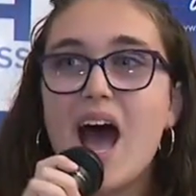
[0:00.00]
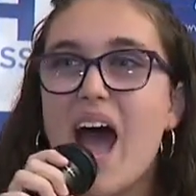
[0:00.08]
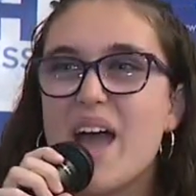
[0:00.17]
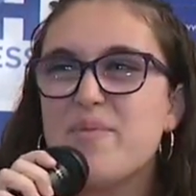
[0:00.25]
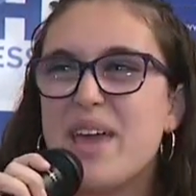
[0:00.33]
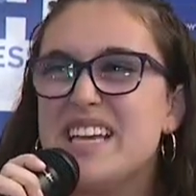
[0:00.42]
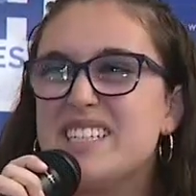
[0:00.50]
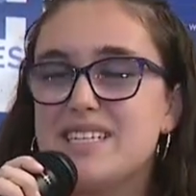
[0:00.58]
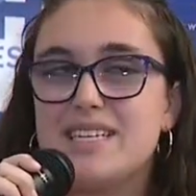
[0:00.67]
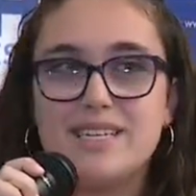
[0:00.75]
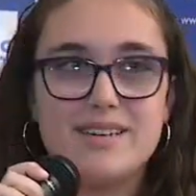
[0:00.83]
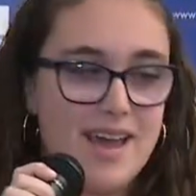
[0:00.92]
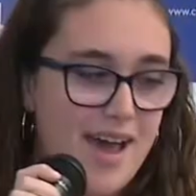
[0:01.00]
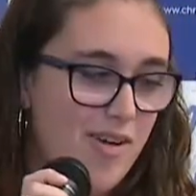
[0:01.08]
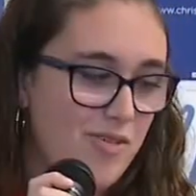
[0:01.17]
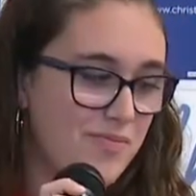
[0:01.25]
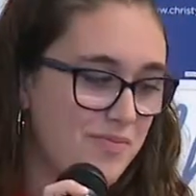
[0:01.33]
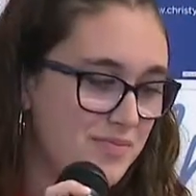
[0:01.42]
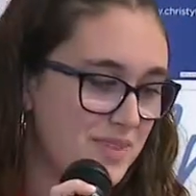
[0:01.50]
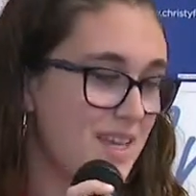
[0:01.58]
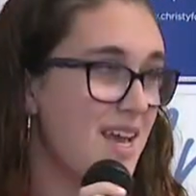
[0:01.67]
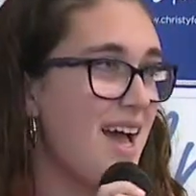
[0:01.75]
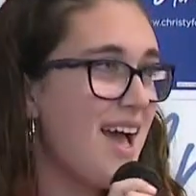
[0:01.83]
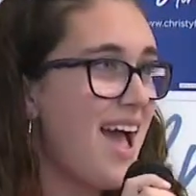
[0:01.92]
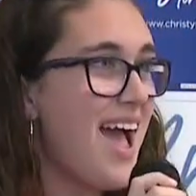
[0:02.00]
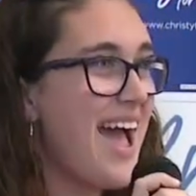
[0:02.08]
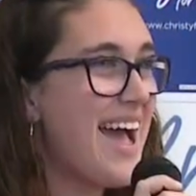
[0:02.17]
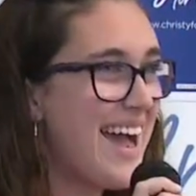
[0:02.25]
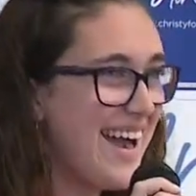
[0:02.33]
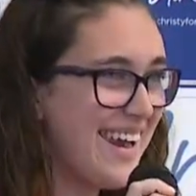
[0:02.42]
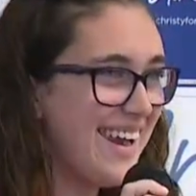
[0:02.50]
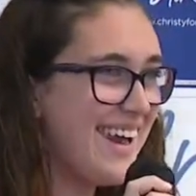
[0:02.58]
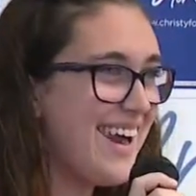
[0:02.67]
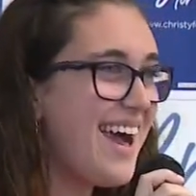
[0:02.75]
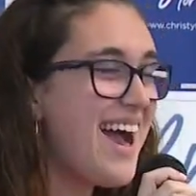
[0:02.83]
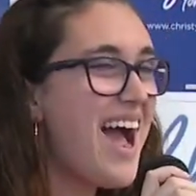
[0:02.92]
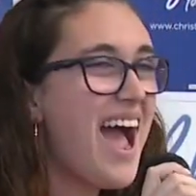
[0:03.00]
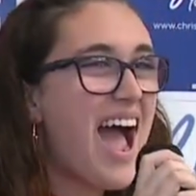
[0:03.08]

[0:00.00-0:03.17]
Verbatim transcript: I'm 18 now. On hand to support Smith is